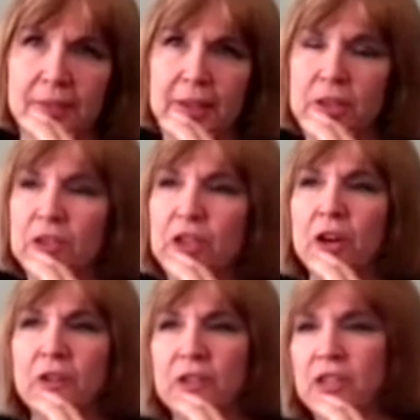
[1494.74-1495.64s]
years
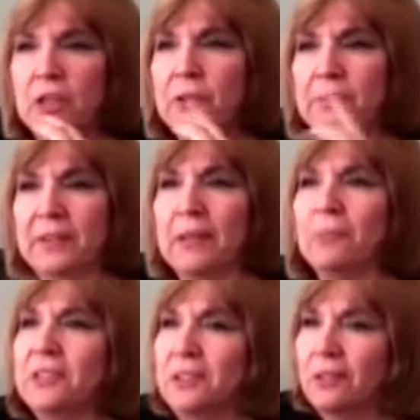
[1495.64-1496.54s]
younger than she was, but there
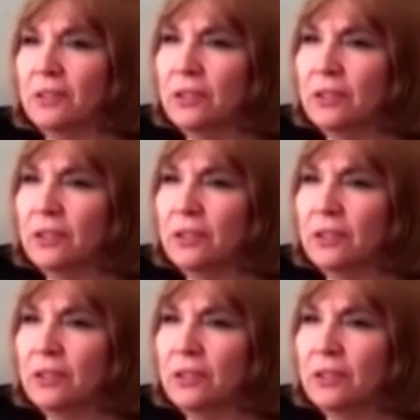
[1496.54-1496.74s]
was still a